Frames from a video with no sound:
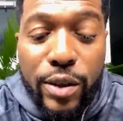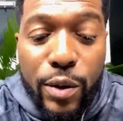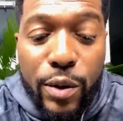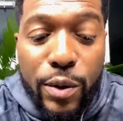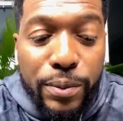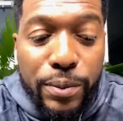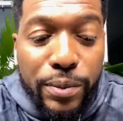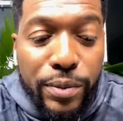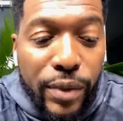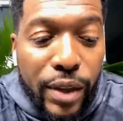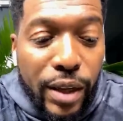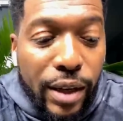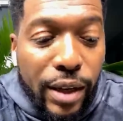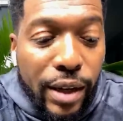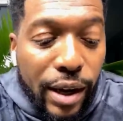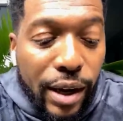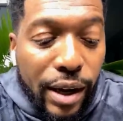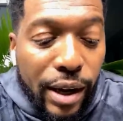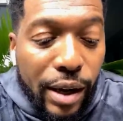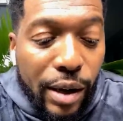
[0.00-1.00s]
So
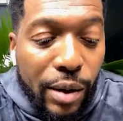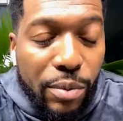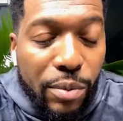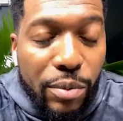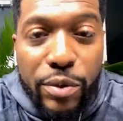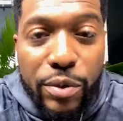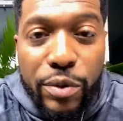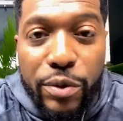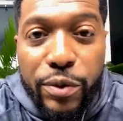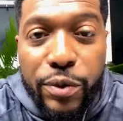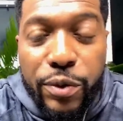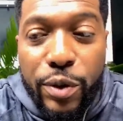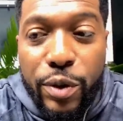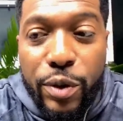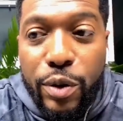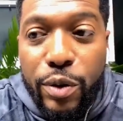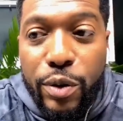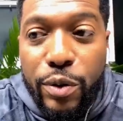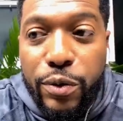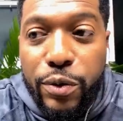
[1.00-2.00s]
um,
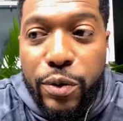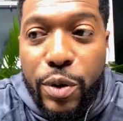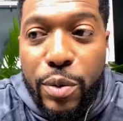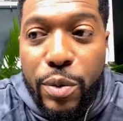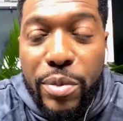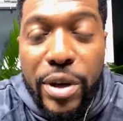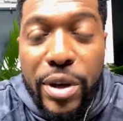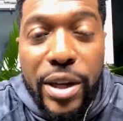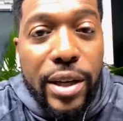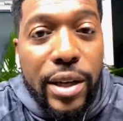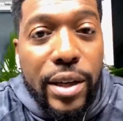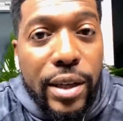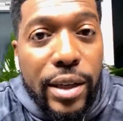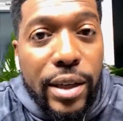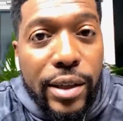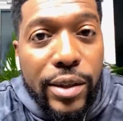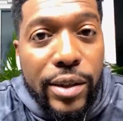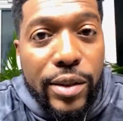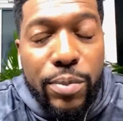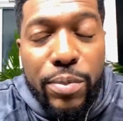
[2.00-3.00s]
for for
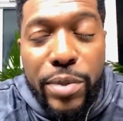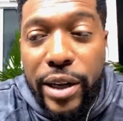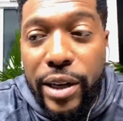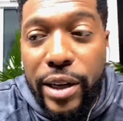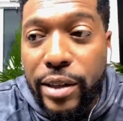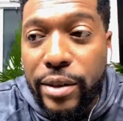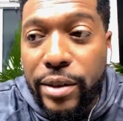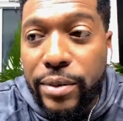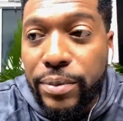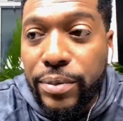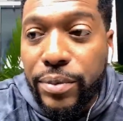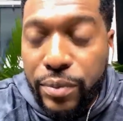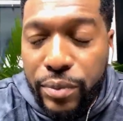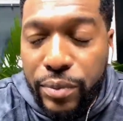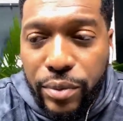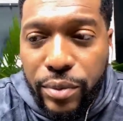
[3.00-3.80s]
me, it's been